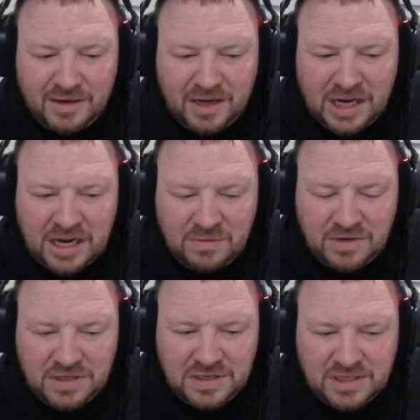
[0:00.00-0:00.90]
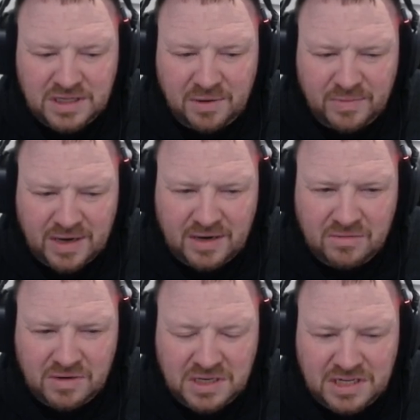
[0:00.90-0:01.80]
And it was something
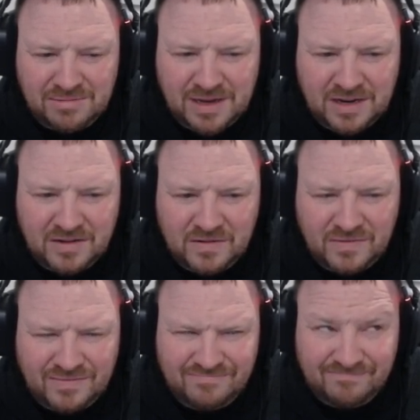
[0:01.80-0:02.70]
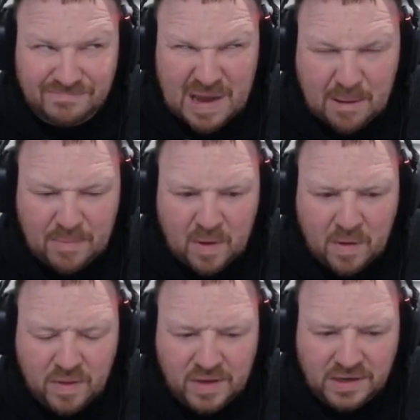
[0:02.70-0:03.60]
called the something of
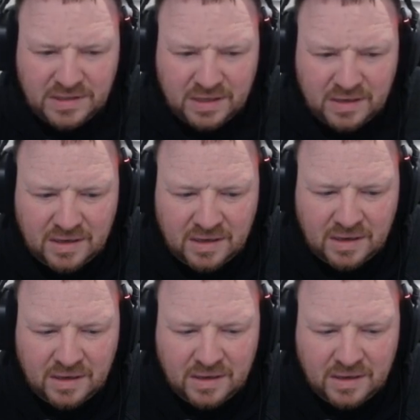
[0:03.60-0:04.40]
Apophis, I think.